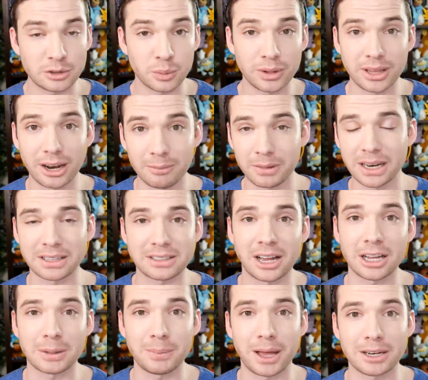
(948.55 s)
This one that I'm
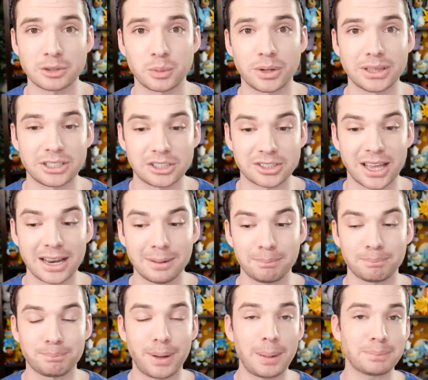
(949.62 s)
gonna talk about is one that just
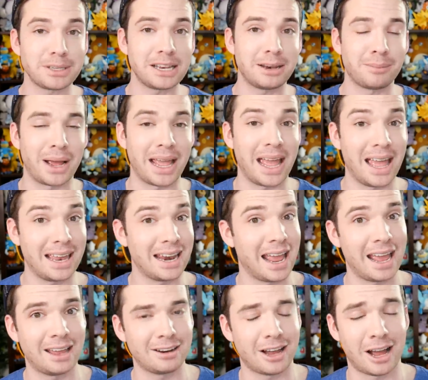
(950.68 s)
kind of popped into my
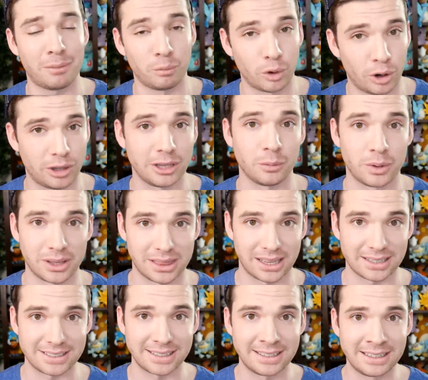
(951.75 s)
head and I'm rolling
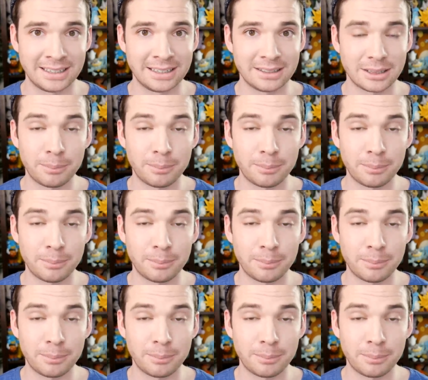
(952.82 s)
with it.